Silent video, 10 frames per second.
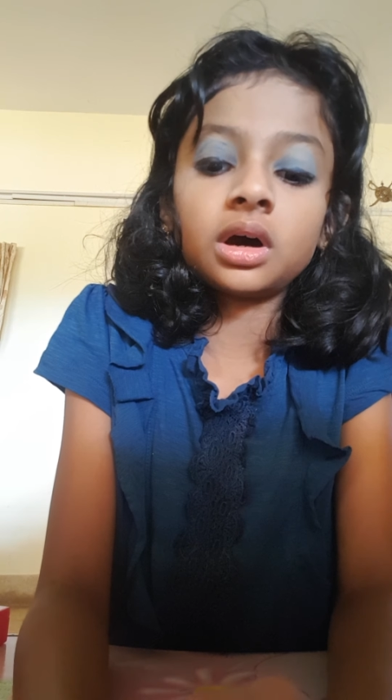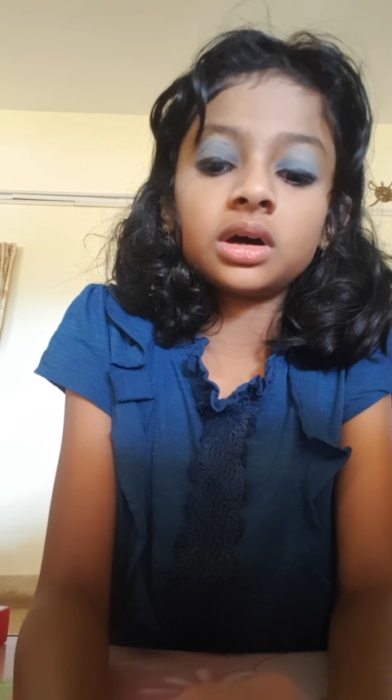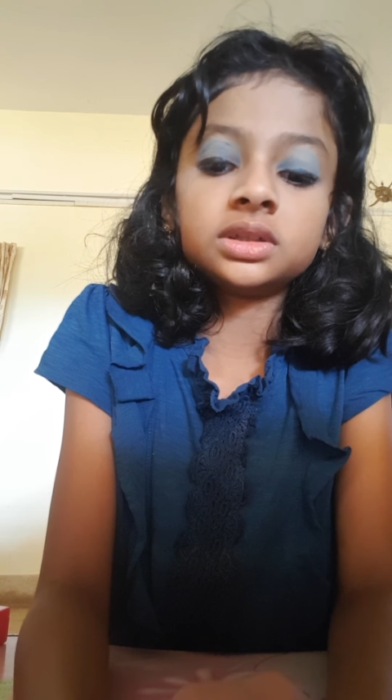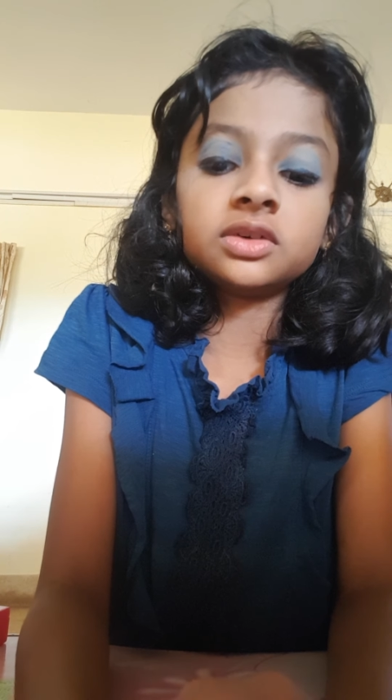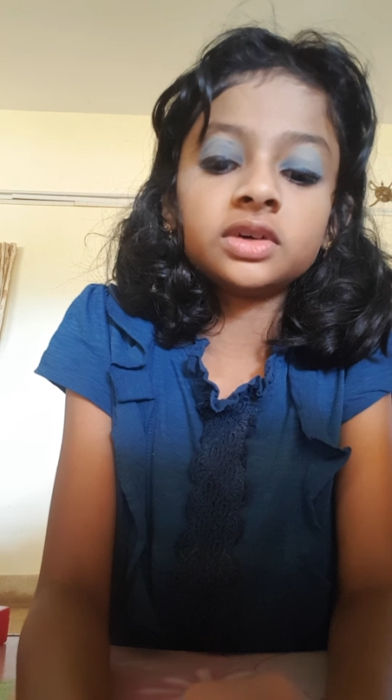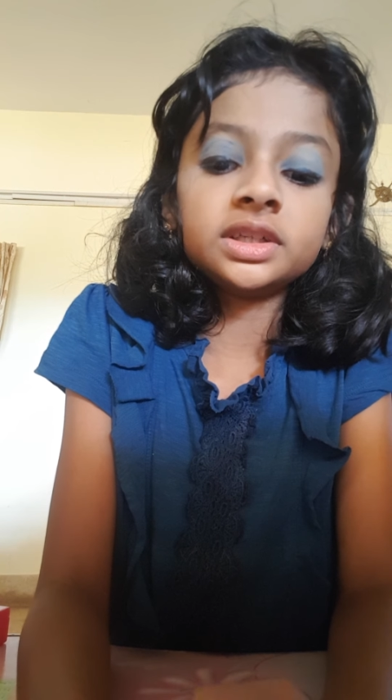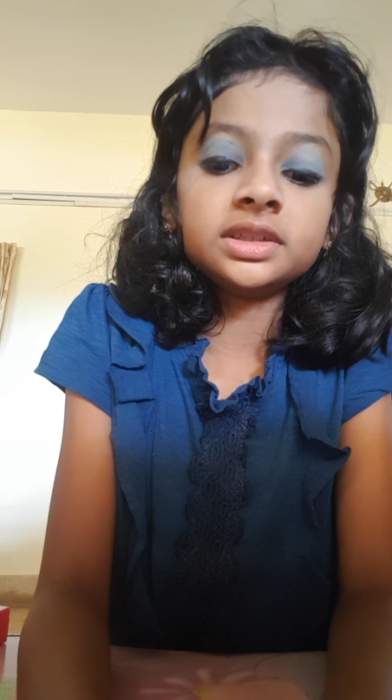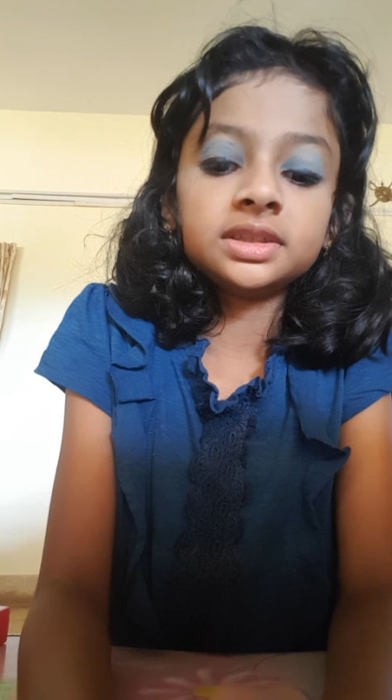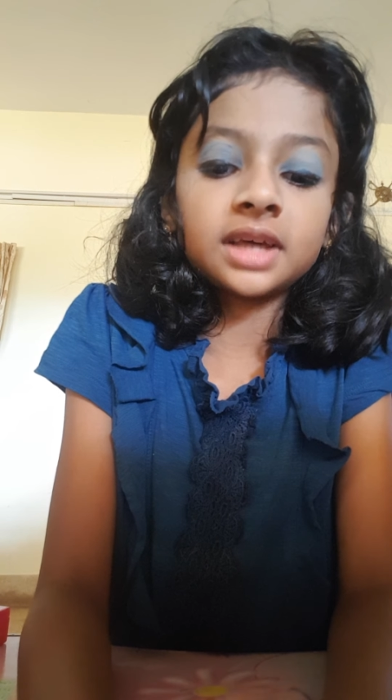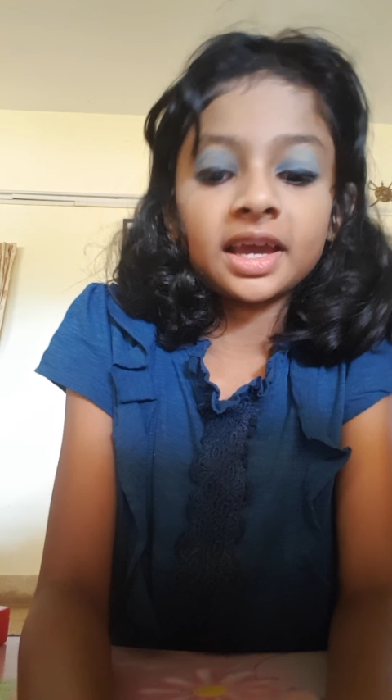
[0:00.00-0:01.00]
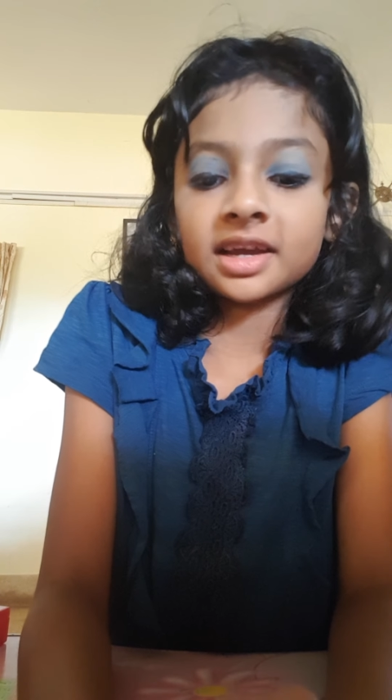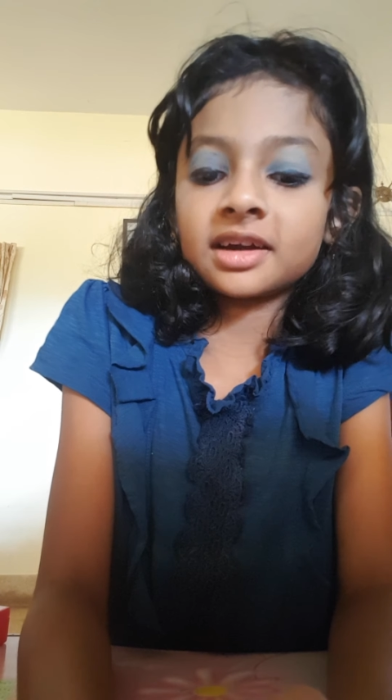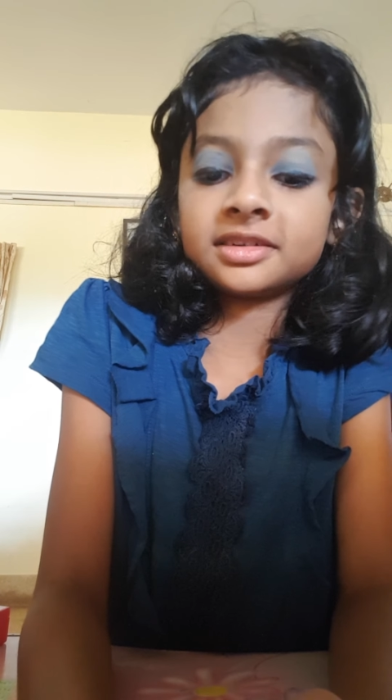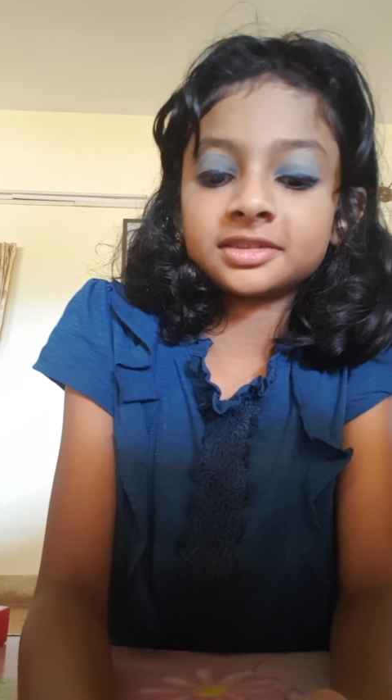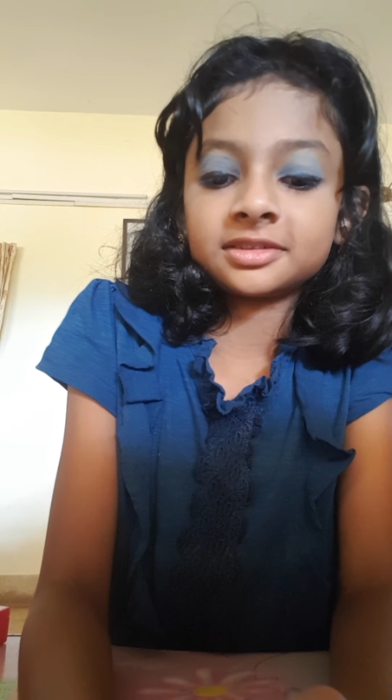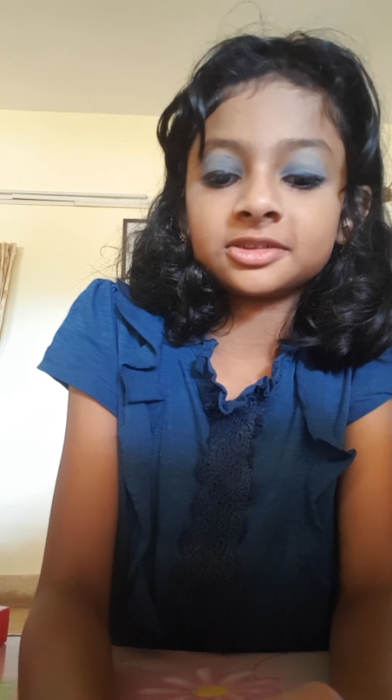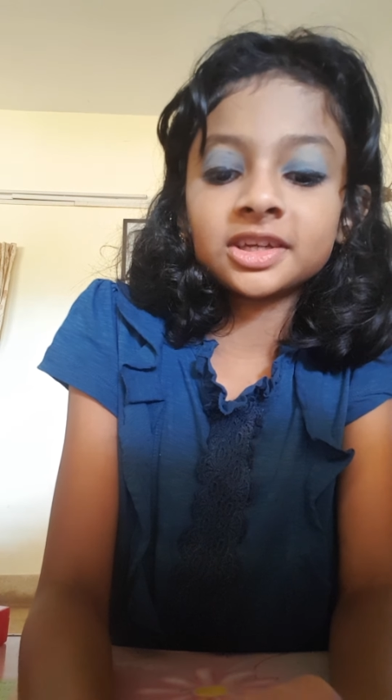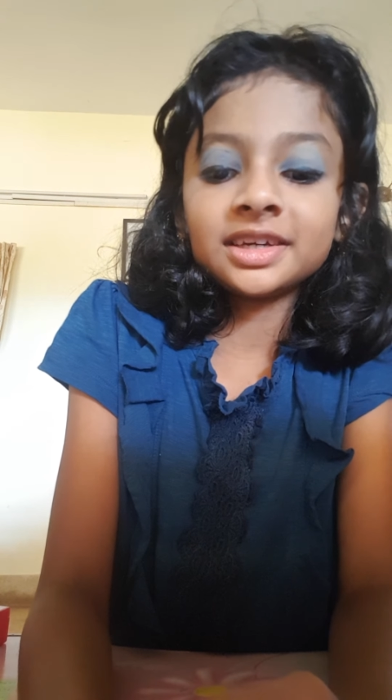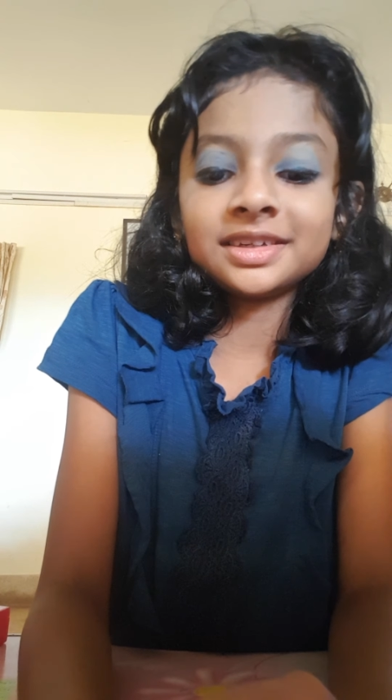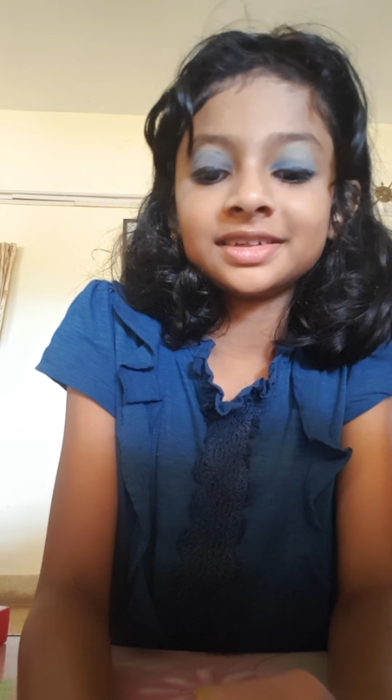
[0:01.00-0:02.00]
Otherwise, I can't.
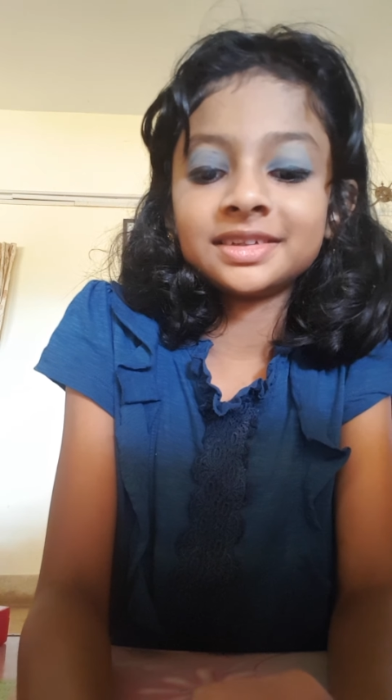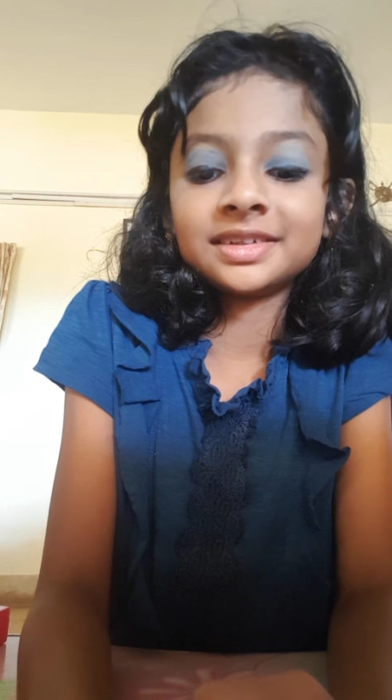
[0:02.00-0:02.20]
Okay.